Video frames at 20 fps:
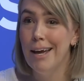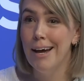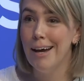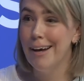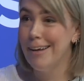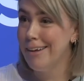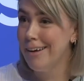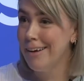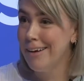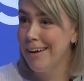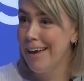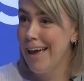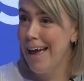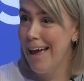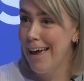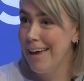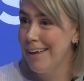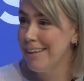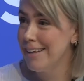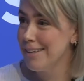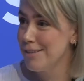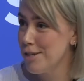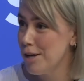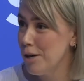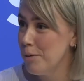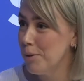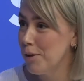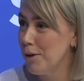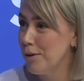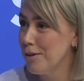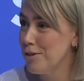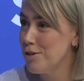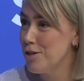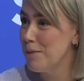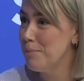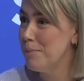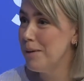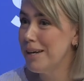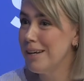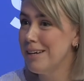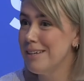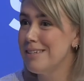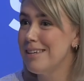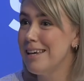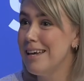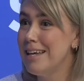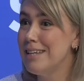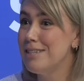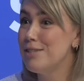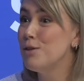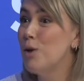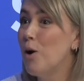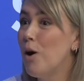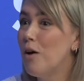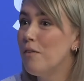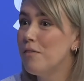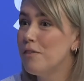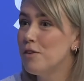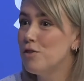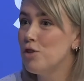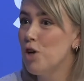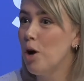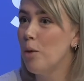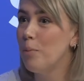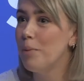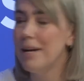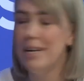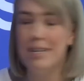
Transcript: and I hate that terminology because it's not off the job.